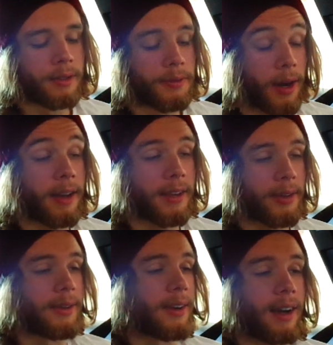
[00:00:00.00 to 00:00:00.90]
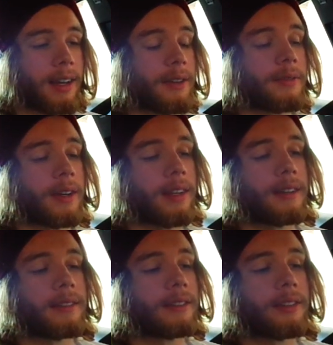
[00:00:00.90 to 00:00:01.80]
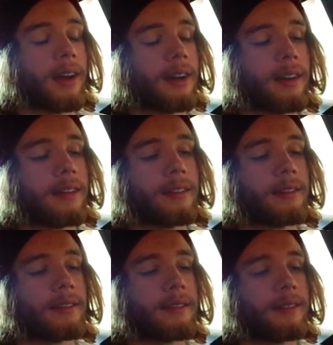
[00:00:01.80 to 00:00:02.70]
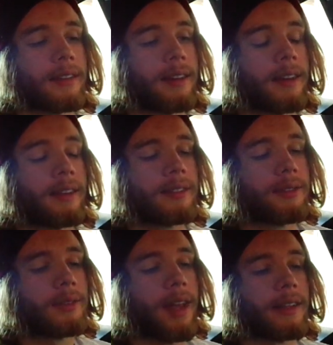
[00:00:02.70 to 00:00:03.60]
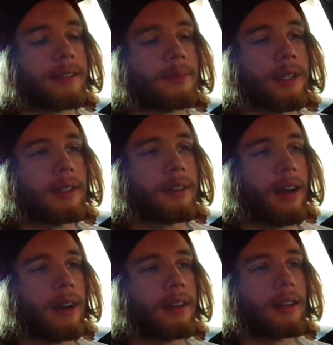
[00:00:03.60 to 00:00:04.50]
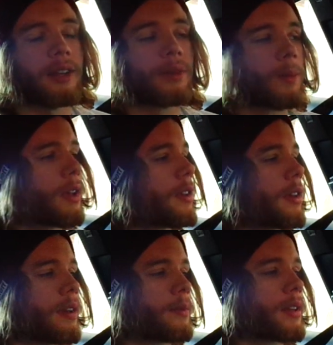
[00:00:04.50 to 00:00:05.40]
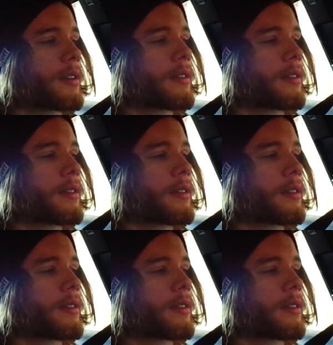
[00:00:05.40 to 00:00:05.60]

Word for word: fuck you. You're not gonna fucking. You're not gonna do that to me. You're not gonna humiliate me.